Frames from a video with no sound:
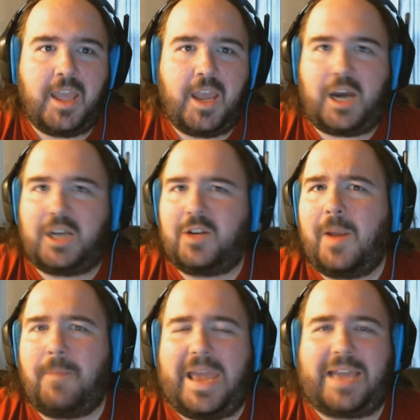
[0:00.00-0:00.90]
on our way
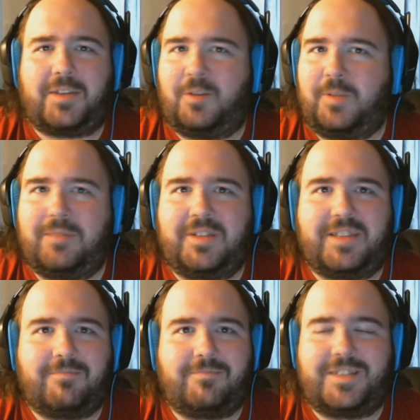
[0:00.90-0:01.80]
back, you know, we,
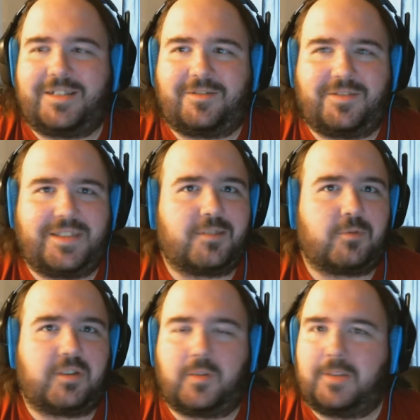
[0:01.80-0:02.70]
we you know things
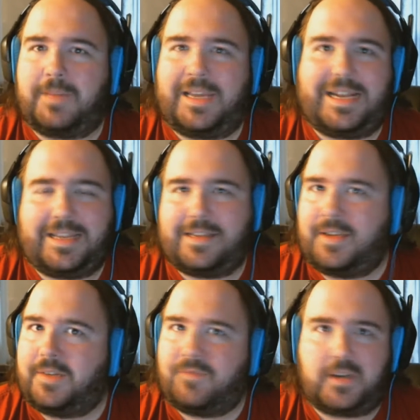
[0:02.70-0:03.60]
were going bad. I, I
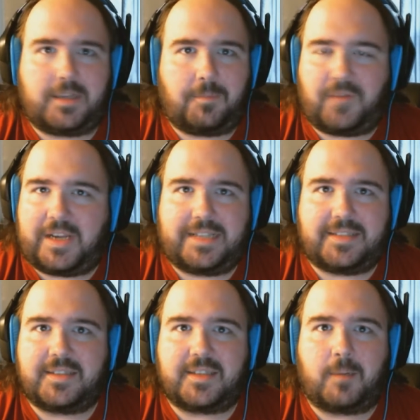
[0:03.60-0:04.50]
had fucked up
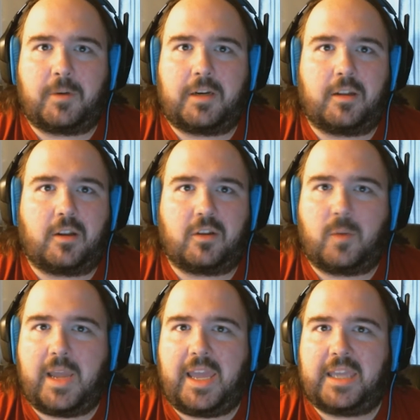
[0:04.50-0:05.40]
finances somewhere along the
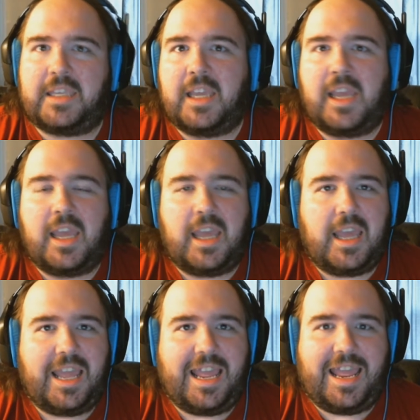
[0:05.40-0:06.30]
way
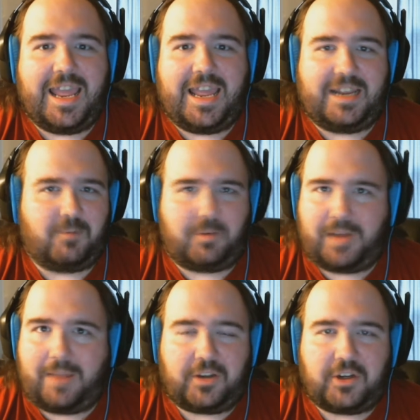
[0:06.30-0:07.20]
and, we were
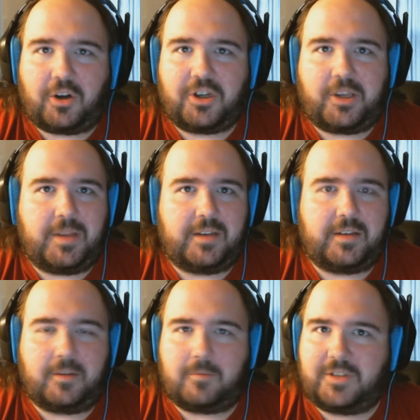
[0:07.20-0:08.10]
having an argument.
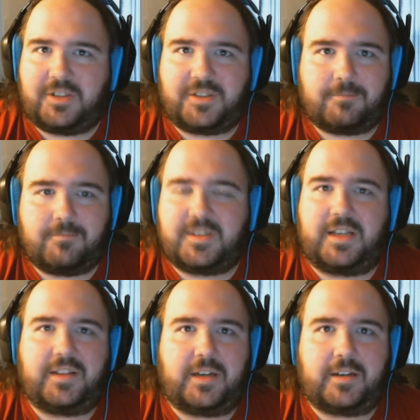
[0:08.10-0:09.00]
You know, we're just
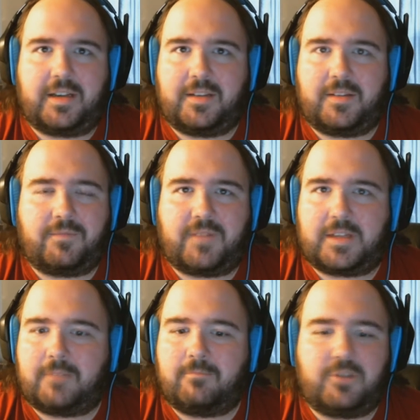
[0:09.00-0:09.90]
sitting there at a
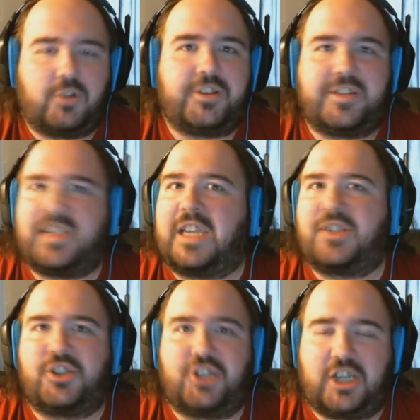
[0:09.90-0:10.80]
fucking Union
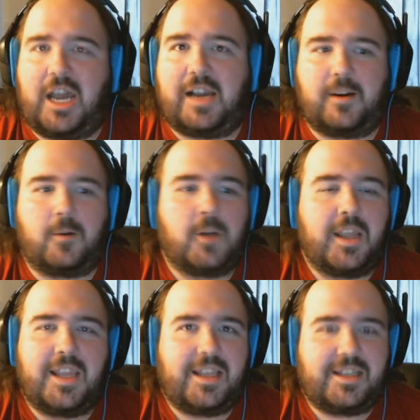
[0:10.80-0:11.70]
Station, Chicago,
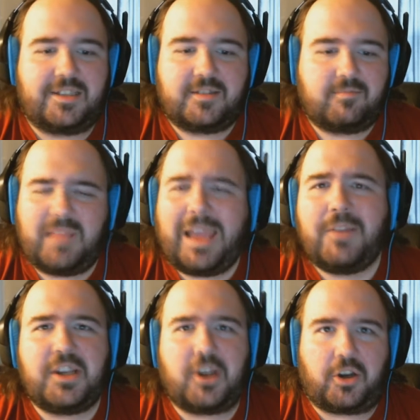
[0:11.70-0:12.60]
just
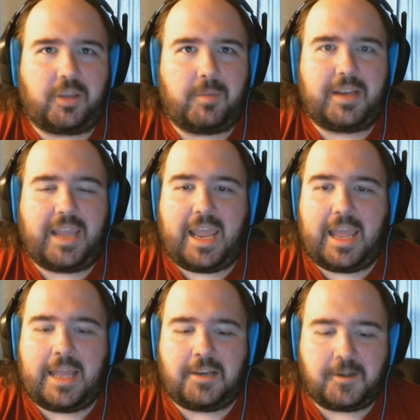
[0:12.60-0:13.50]
having an argument,
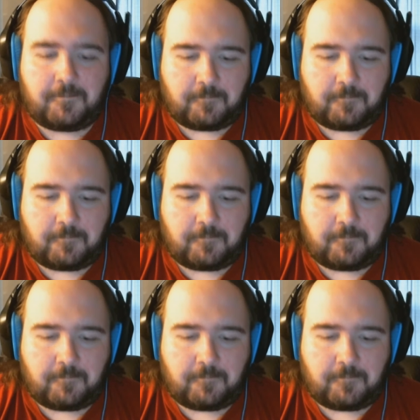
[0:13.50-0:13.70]
and